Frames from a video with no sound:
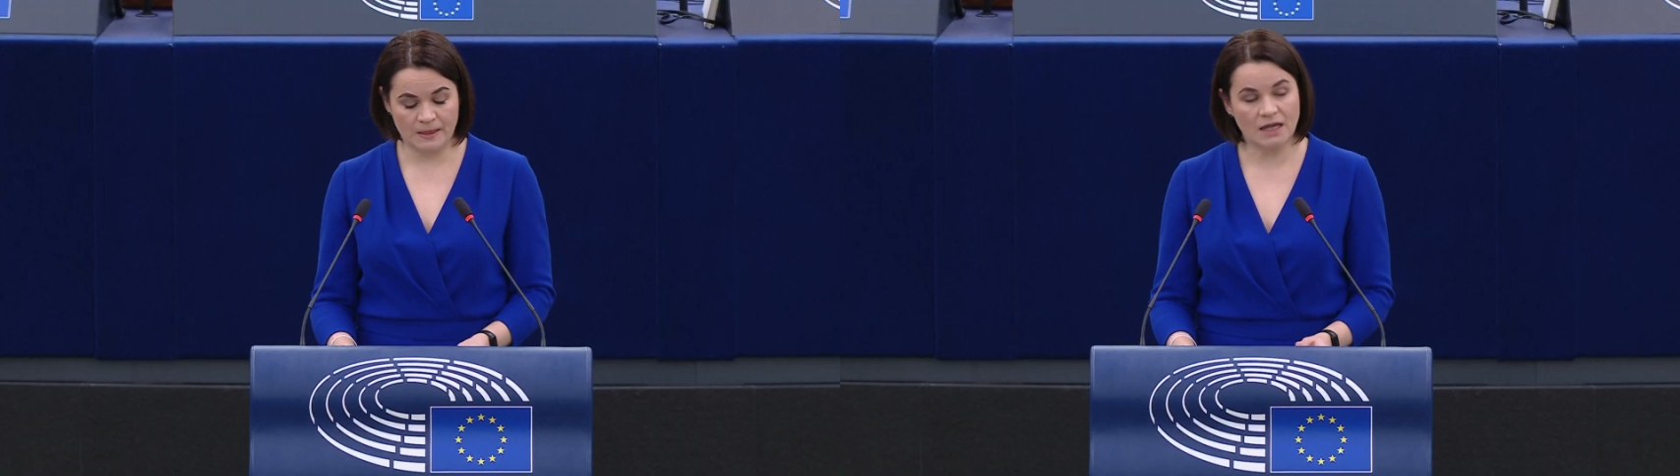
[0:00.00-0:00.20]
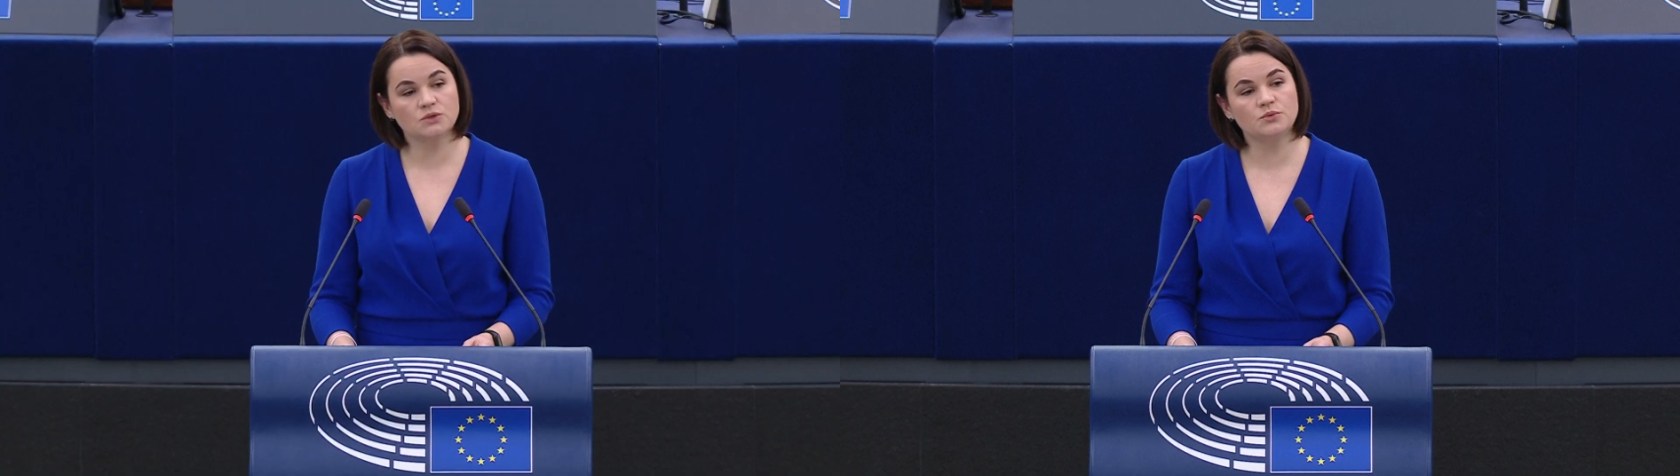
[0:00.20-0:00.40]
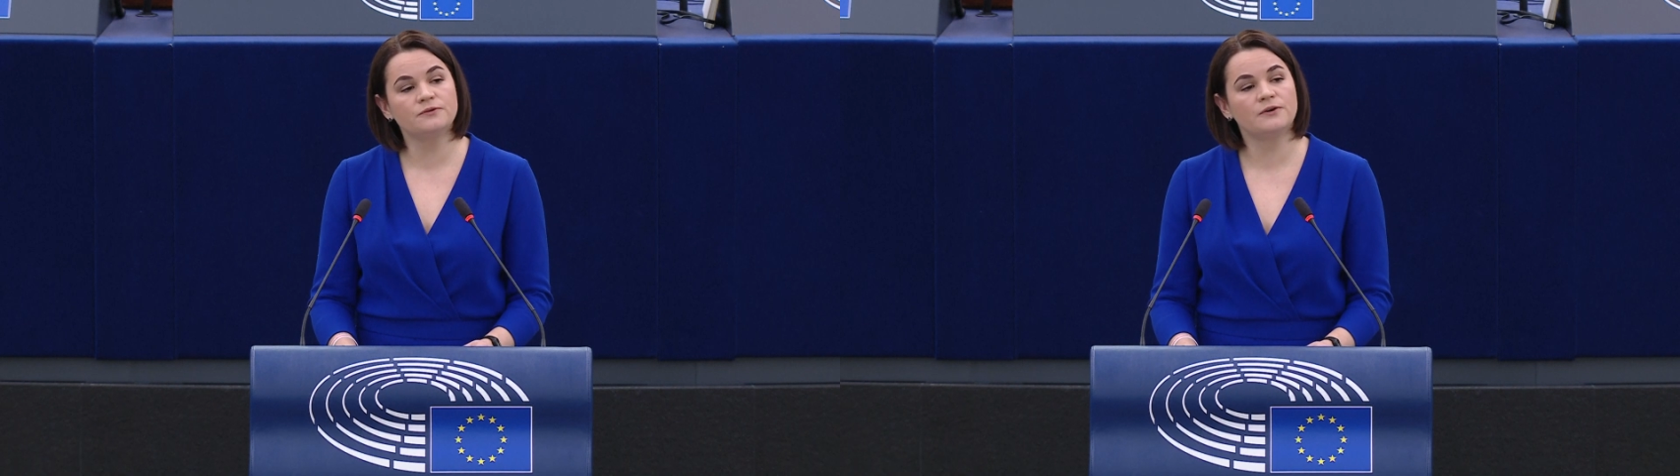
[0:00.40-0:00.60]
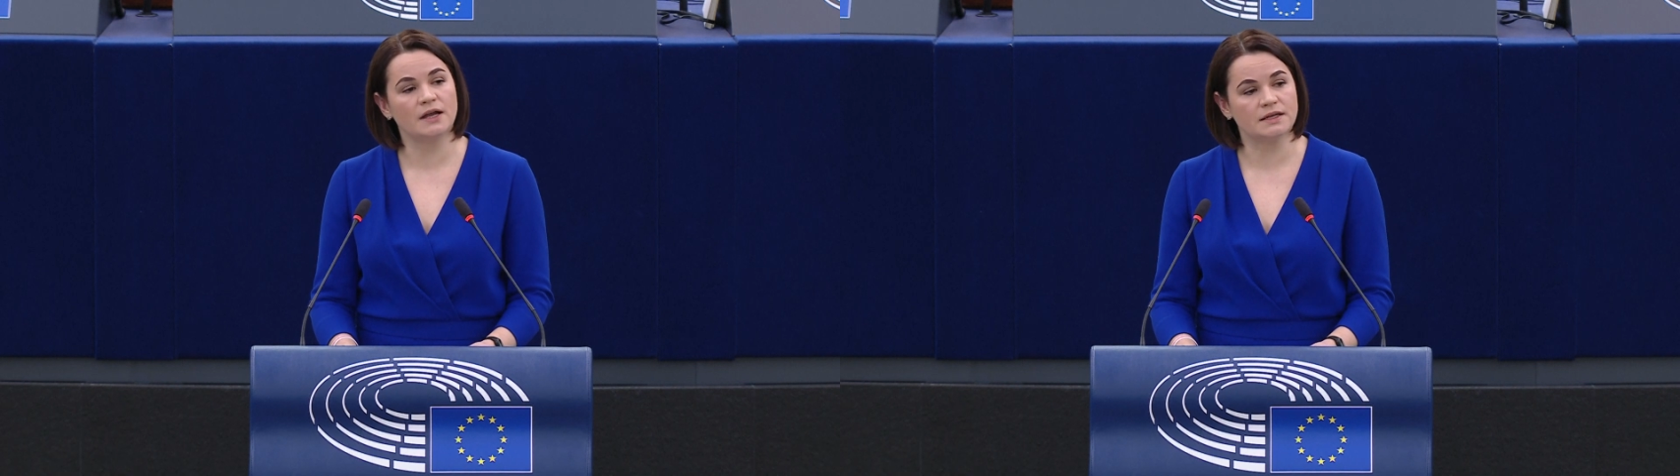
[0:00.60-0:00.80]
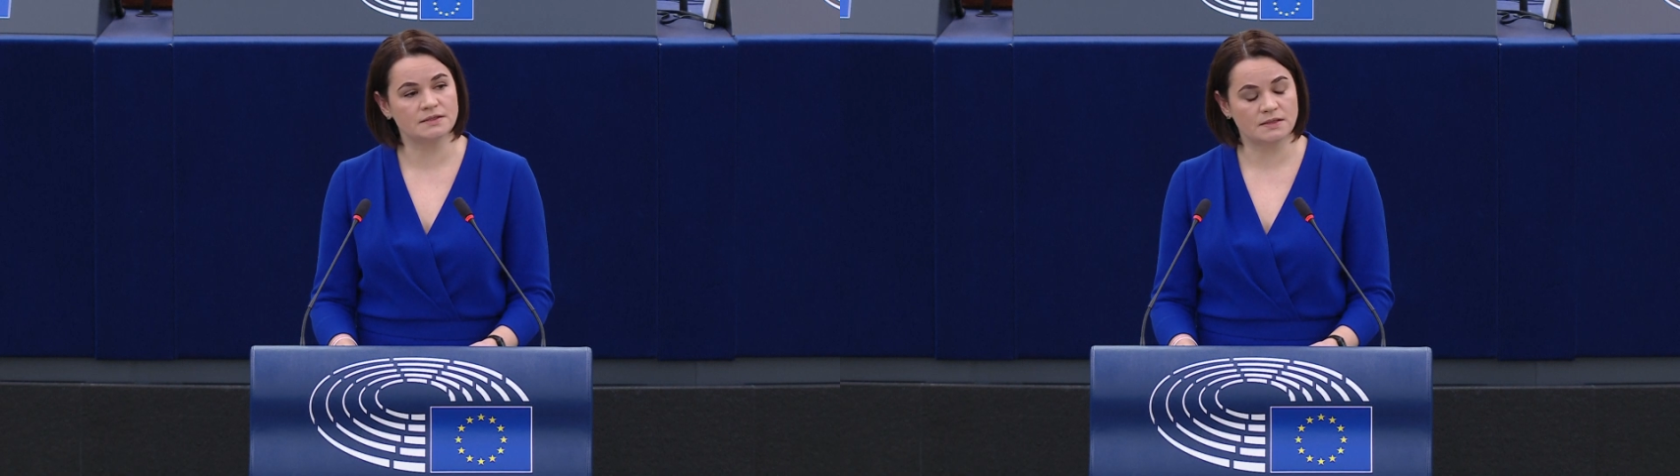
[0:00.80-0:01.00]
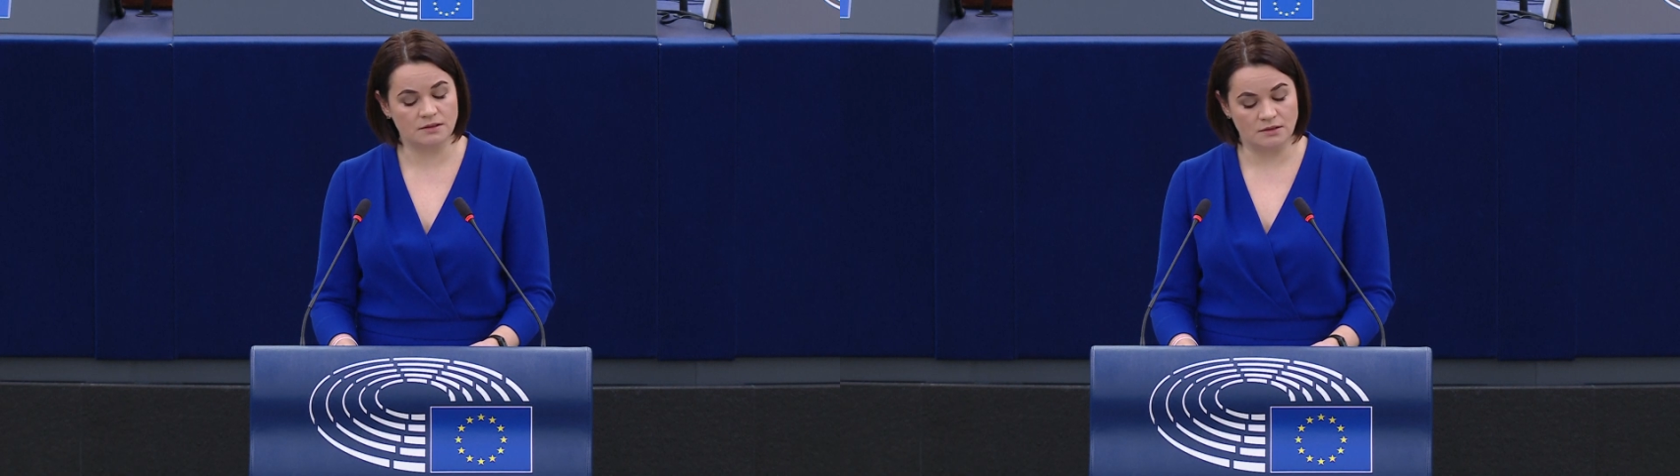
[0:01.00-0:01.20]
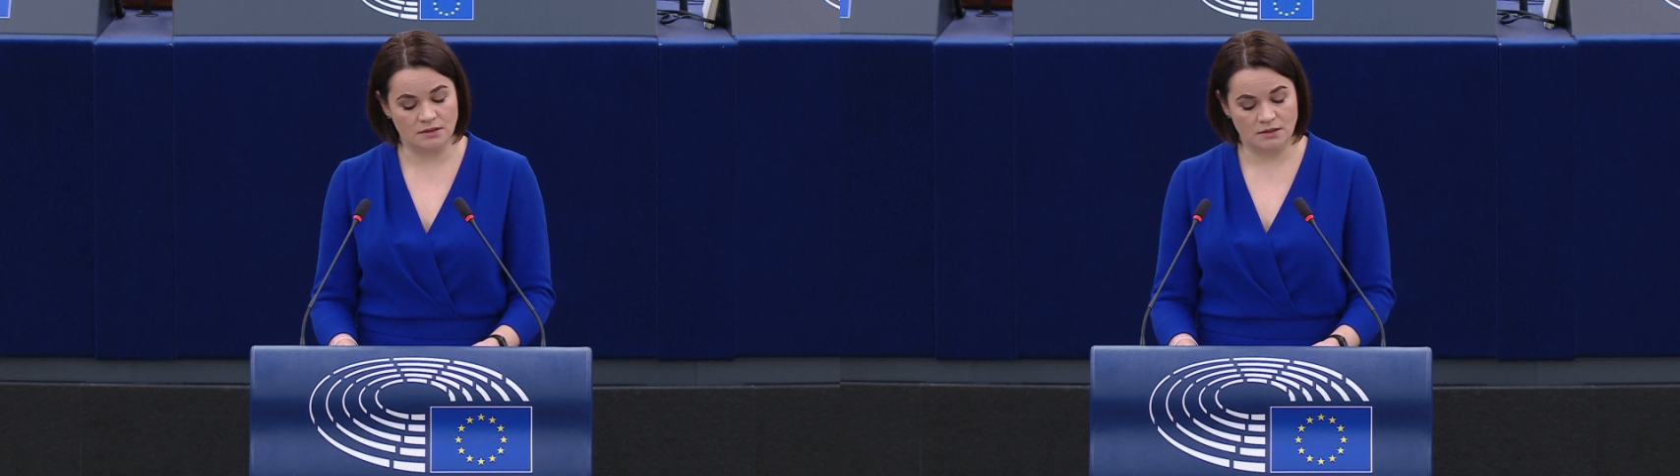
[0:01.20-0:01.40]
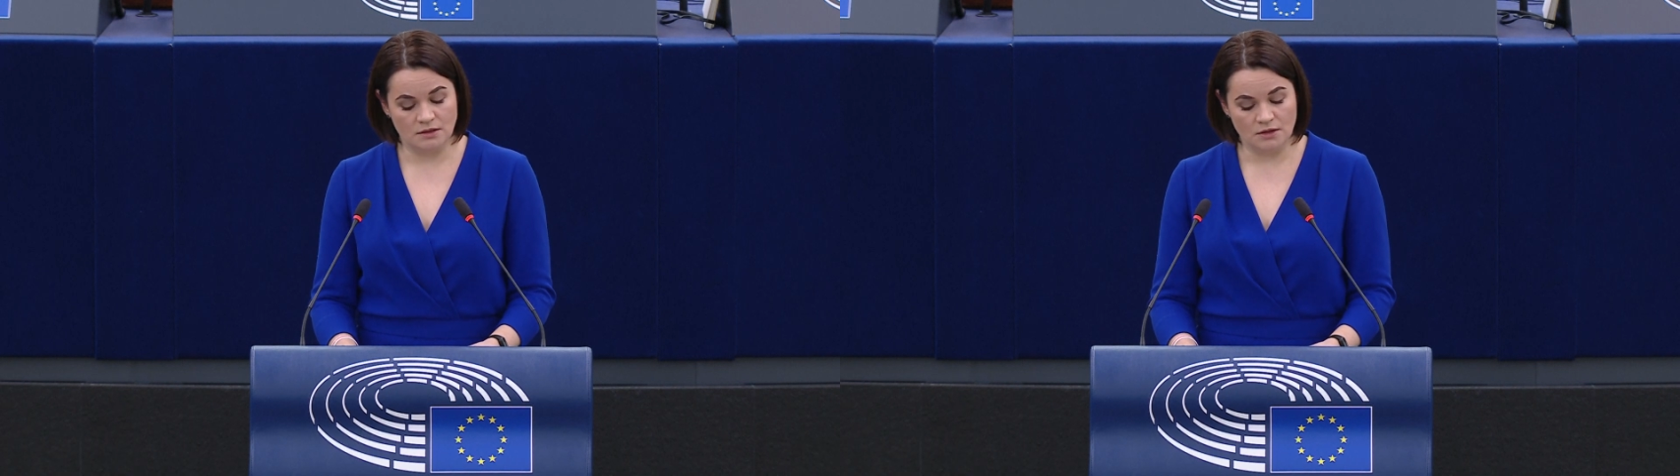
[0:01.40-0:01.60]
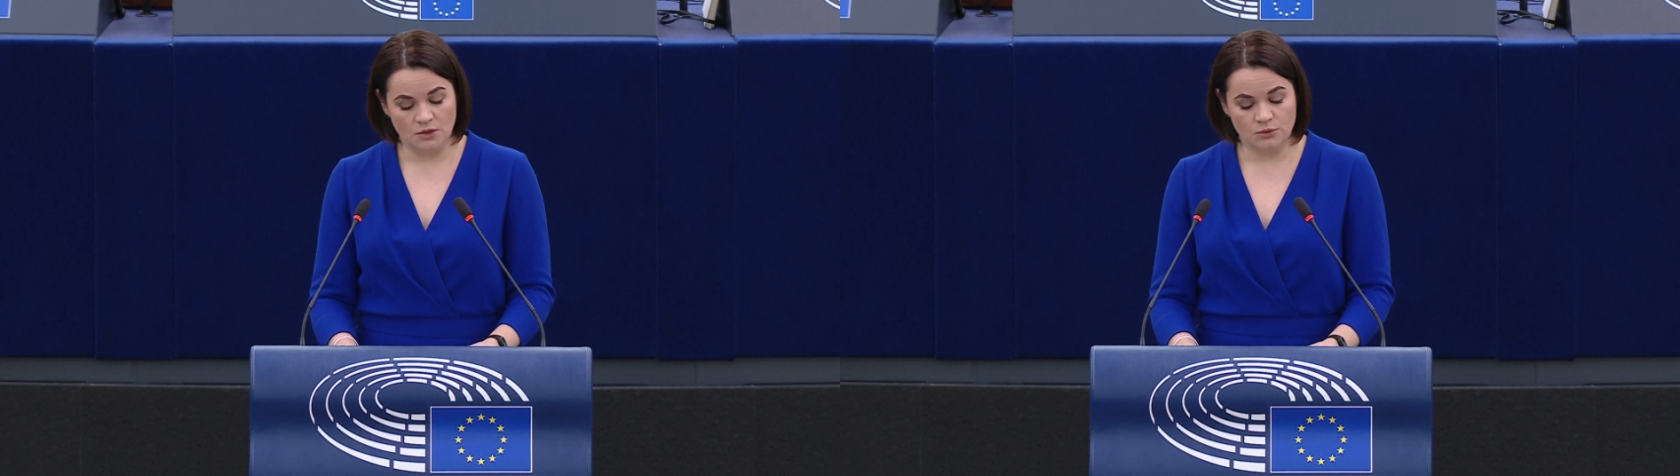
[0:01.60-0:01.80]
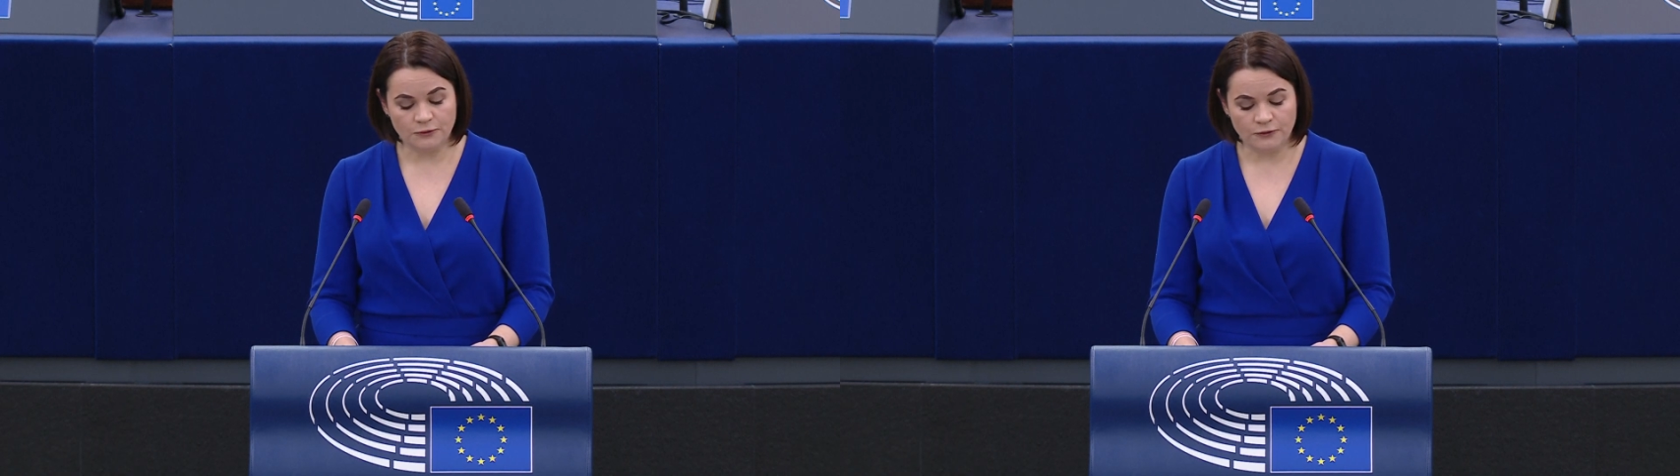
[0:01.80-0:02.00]
And we fight.
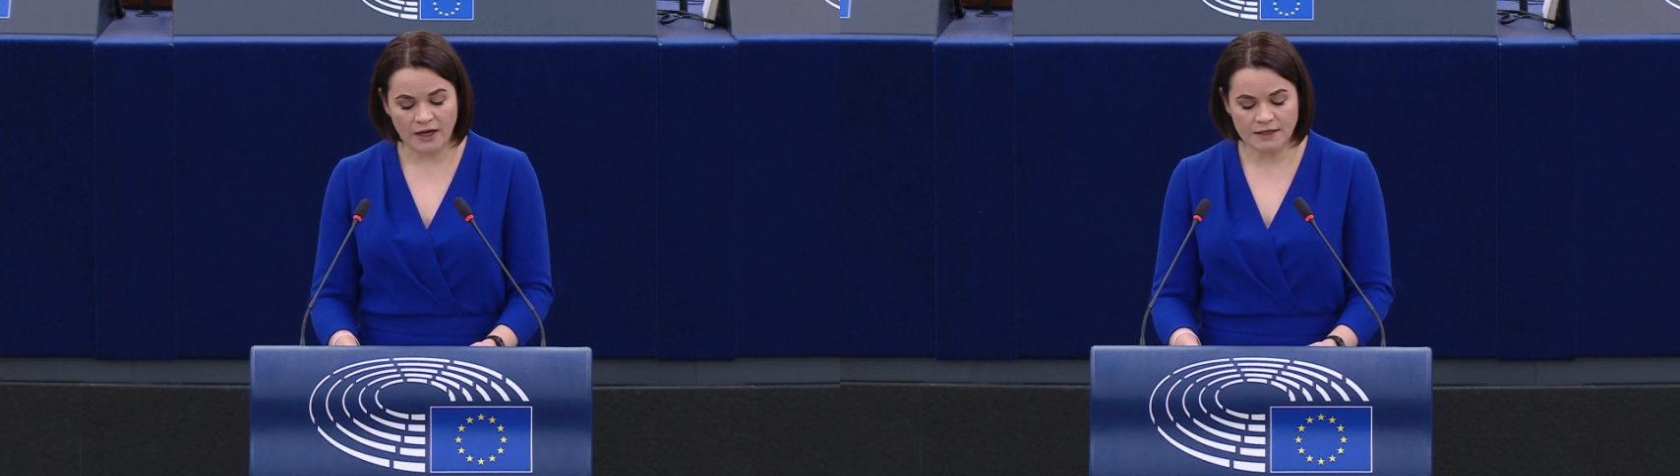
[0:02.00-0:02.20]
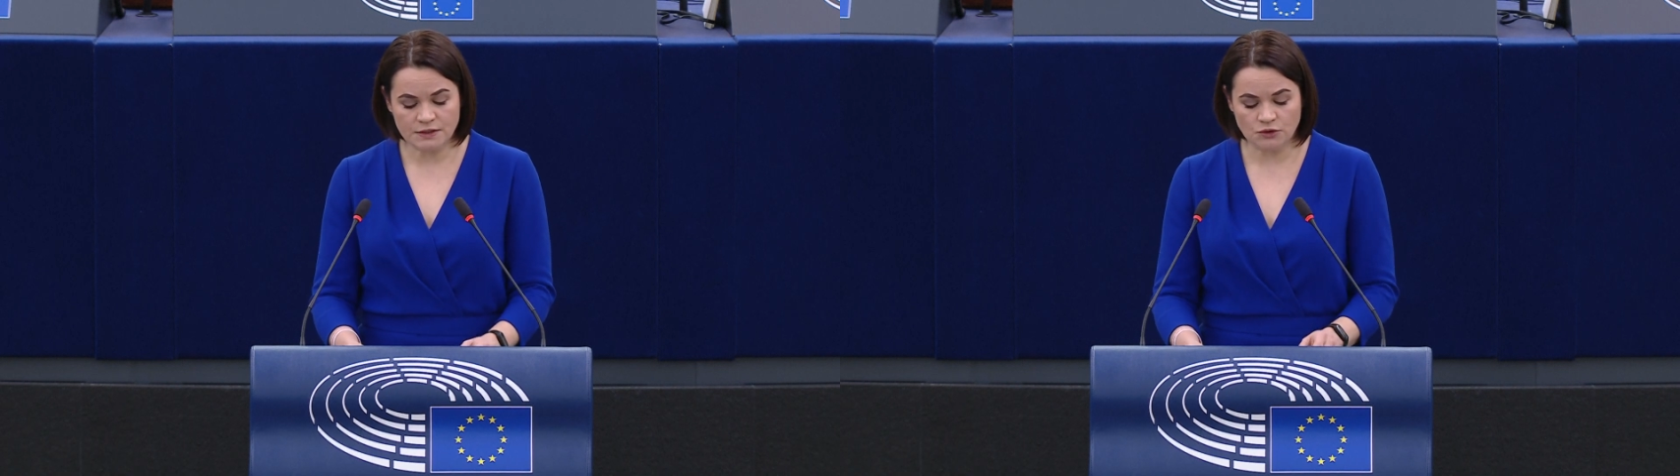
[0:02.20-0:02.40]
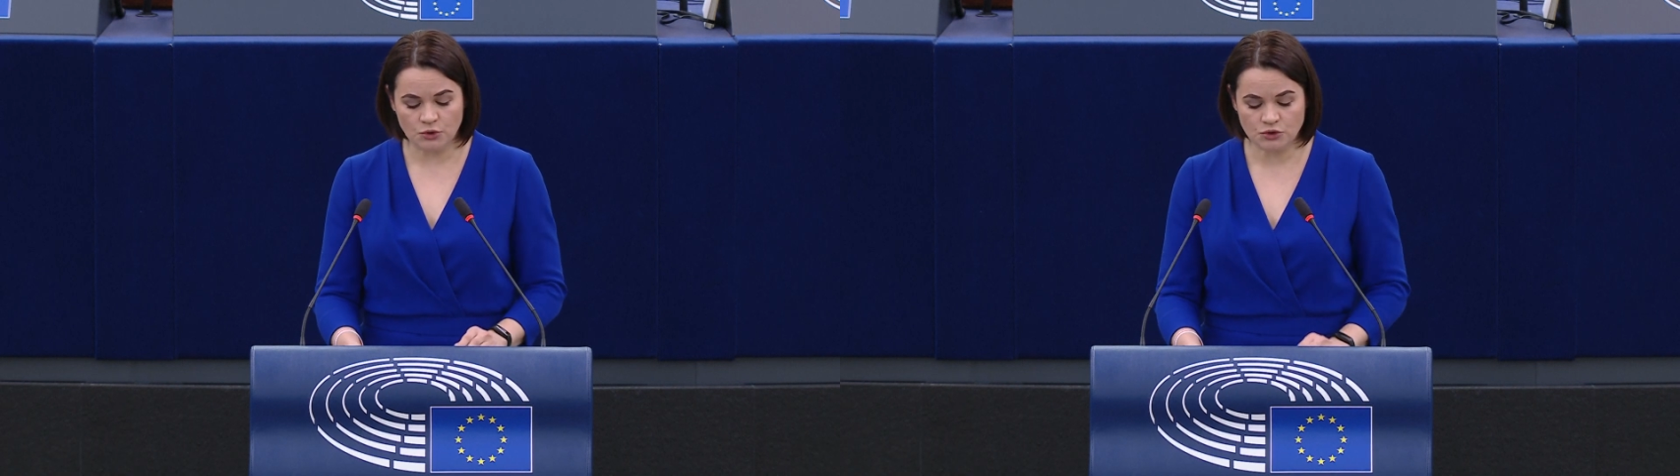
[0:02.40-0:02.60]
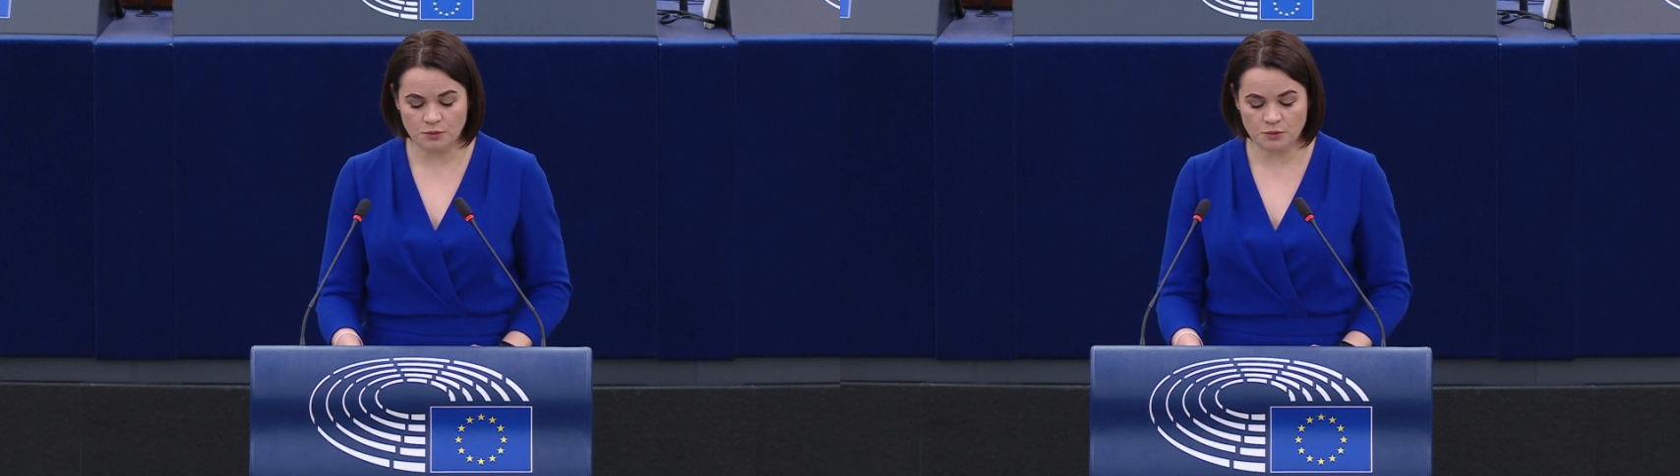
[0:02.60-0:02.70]
We fight not